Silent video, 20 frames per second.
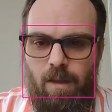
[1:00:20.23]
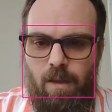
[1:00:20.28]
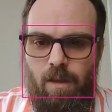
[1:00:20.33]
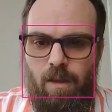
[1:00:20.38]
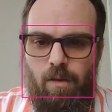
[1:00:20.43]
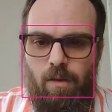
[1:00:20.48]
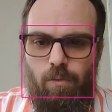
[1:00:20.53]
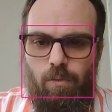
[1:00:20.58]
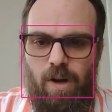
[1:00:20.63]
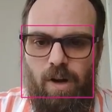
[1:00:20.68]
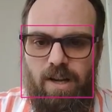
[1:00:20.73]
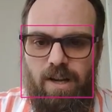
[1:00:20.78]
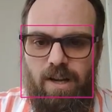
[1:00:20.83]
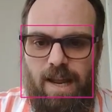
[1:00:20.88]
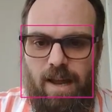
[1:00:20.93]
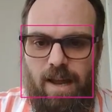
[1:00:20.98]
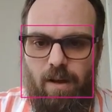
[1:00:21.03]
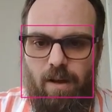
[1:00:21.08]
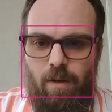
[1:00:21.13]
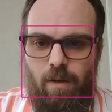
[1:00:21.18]
right
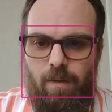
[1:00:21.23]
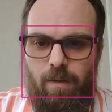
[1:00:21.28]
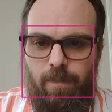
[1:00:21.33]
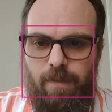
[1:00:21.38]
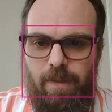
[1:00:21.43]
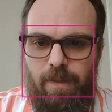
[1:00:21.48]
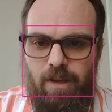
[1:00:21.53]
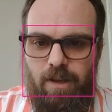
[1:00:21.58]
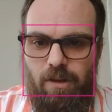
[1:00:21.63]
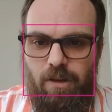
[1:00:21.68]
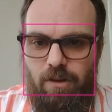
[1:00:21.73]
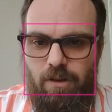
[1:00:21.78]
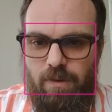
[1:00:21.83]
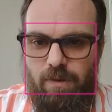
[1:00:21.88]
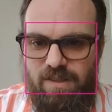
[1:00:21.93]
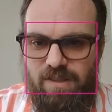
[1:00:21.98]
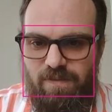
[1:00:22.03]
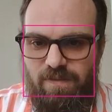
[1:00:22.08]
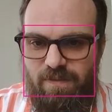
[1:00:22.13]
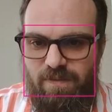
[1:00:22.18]
now, the canoe
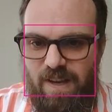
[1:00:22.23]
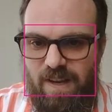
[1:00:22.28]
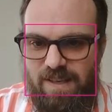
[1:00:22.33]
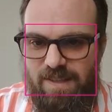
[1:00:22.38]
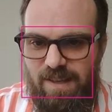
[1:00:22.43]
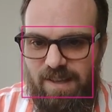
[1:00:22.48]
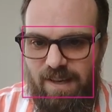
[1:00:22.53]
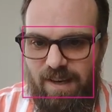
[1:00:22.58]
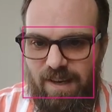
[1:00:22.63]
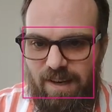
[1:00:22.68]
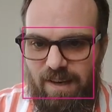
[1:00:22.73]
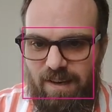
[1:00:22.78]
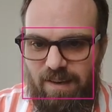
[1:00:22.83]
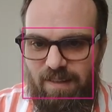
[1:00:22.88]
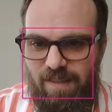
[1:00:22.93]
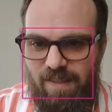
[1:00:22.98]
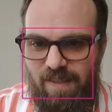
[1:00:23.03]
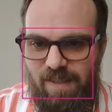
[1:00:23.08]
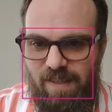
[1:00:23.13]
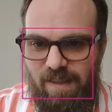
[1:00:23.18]
is
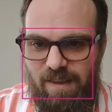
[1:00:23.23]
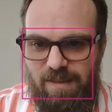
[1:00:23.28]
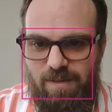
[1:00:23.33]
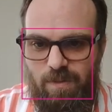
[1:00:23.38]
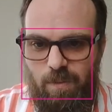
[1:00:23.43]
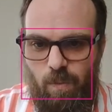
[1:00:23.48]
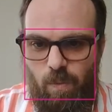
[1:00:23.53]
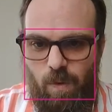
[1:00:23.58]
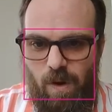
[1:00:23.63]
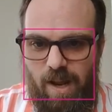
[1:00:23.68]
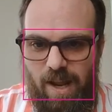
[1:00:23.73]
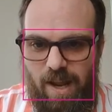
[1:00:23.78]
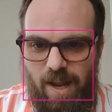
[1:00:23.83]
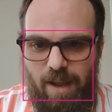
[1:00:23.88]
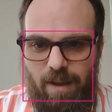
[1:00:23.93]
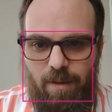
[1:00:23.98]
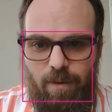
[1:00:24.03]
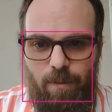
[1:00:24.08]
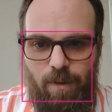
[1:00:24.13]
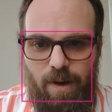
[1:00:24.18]
facing this
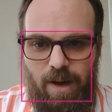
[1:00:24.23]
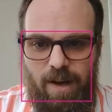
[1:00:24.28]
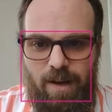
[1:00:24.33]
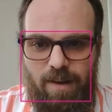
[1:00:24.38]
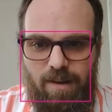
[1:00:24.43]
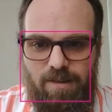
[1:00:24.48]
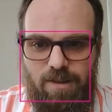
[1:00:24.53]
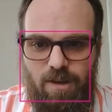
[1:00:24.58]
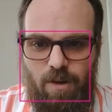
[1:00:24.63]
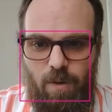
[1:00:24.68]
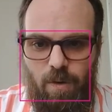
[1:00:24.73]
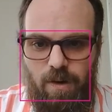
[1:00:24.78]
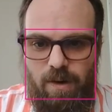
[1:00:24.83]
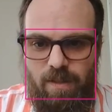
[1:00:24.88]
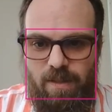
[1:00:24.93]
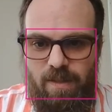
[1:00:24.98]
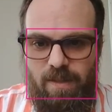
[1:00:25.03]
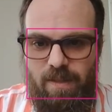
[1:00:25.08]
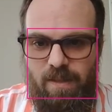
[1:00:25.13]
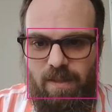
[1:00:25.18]
way, right? It's going
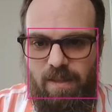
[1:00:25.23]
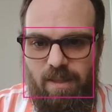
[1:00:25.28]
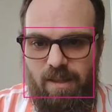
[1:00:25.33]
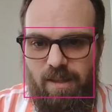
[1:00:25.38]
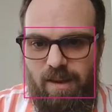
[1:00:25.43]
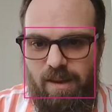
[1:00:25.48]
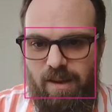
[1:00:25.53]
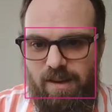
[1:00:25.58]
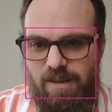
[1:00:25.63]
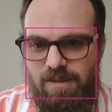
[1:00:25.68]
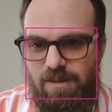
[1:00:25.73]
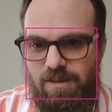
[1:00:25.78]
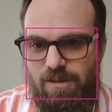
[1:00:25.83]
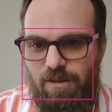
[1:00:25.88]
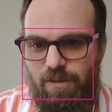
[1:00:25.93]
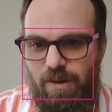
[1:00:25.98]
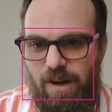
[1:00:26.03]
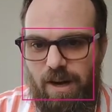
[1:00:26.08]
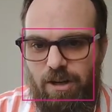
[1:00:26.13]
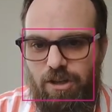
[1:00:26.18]
in this
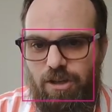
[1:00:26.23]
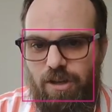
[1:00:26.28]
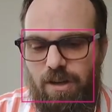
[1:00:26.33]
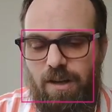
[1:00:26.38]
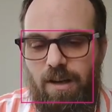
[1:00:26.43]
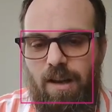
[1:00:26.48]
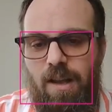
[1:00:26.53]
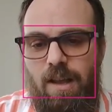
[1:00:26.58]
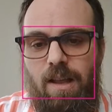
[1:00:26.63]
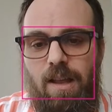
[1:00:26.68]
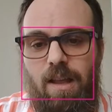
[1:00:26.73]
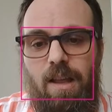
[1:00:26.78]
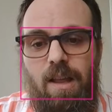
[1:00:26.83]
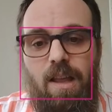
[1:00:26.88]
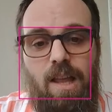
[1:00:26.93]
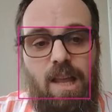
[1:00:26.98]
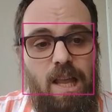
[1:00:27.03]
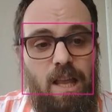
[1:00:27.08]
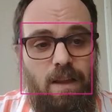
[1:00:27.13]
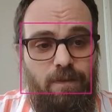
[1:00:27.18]
direction.
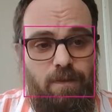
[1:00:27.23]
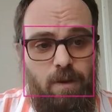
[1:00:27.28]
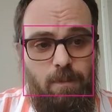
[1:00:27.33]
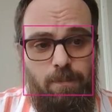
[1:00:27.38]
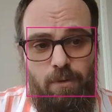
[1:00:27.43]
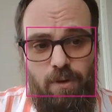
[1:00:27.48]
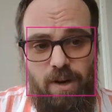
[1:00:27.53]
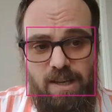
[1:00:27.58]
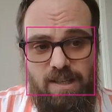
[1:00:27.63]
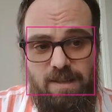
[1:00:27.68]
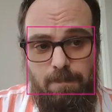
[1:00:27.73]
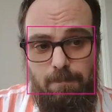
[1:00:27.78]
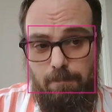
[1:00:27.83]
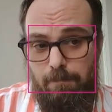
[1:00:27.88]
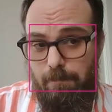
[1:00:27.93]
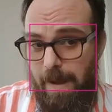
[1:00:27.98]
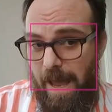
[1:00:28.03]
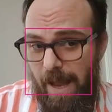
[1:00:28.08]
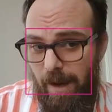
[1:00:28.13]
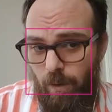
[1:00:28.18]
If you press
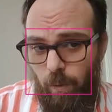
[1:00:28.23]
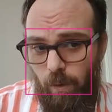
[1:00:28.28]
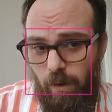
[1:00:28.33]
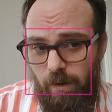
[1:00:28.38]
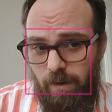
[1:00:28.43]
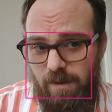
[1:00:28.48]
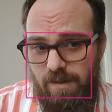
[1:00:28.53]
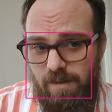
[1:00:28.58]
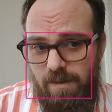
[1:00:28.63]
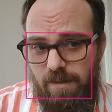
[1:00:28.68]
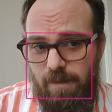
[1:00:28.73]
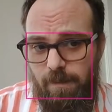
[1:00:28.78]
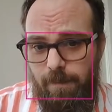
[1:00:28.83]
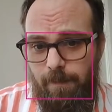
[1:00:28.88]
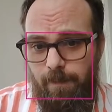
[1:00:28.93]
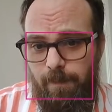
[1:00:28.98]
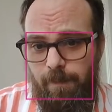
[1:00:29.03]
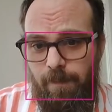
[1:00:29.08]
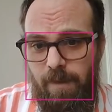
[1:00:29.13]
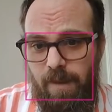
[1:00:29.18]
backwards,
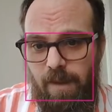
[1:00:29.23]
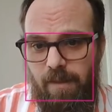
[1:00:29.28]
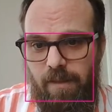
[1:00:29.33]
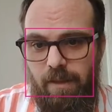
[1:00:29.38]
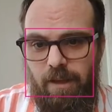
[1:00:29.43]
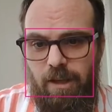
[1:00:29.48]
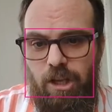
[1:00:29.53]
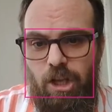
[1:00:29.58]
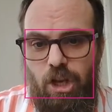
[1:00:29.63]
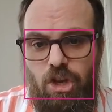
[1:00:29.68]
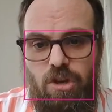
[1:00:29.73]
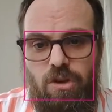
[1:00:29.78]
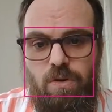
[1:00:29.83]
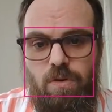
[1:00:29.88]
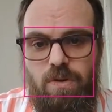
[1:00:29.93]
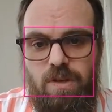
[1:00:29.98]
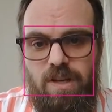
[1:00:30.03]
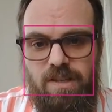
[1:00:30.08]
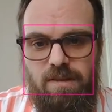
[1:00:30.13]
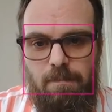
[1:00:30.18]
the canoe
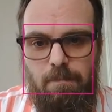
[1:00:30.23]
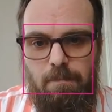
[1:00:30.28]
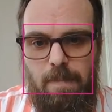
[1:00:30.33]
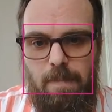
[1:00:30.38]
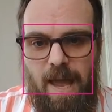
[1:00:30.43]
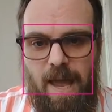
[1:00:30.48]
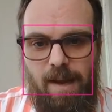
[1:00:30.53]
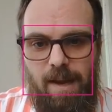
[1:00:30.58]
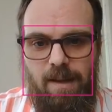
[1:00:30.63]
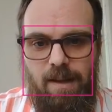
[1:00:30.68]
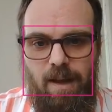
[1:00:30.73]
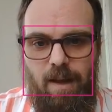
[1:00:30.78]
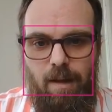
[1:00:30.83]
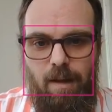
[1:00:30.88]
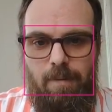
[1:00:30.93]
doesn't back up.